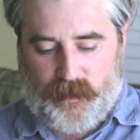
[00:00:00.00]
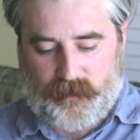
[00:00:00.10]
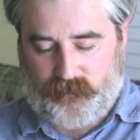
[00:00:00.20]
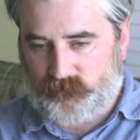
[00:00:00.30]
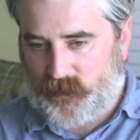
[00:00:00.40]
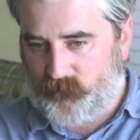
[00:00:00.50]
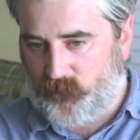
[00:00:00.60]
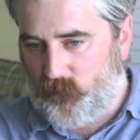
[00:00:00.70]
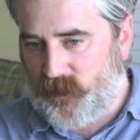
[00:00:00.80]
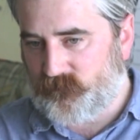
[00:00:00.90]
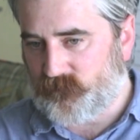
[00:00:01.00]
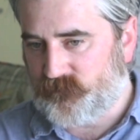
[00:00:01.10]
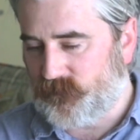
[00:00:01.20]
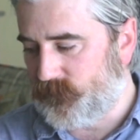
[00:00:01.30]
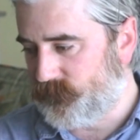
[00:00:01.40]
and I will wait
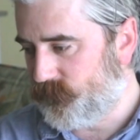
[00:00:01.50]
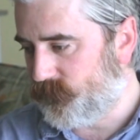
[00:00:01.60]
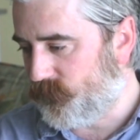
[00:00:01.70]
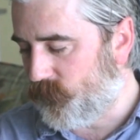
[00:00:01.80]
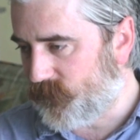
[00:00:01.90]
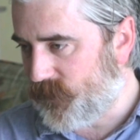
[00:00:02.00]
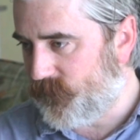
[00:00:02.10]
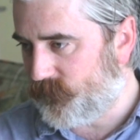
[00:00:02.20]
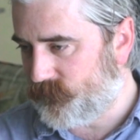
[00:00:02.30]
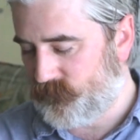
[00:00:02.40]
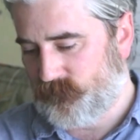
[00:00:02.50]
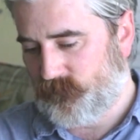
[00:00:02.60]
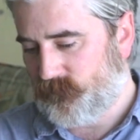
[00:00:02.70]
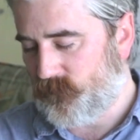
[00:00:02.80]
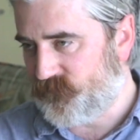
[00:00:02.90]
until organic
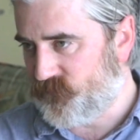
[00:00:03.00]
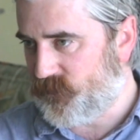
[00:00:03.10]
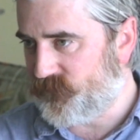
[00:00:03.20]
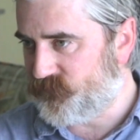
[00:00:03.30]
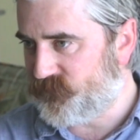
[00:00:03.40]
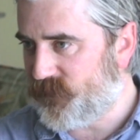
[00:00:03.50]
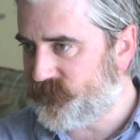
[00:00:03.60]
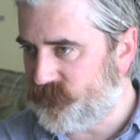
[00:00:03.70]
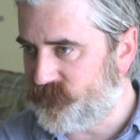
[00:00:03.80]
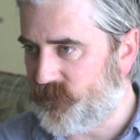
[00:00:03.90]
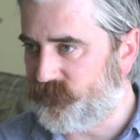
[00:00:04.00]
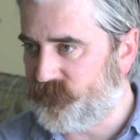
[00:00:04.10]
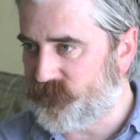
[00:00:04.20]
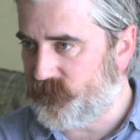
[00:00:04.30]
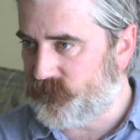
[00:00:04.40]
AlsoBots have attached itself
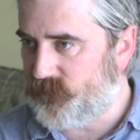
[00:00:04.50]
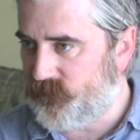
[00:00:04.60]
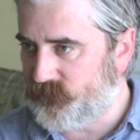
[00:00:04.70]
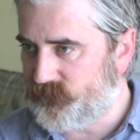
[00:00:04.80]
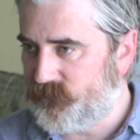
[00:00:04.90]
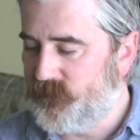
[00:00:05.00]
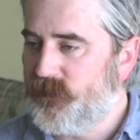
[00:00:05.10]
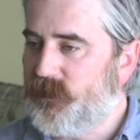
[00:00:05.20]
historical novels,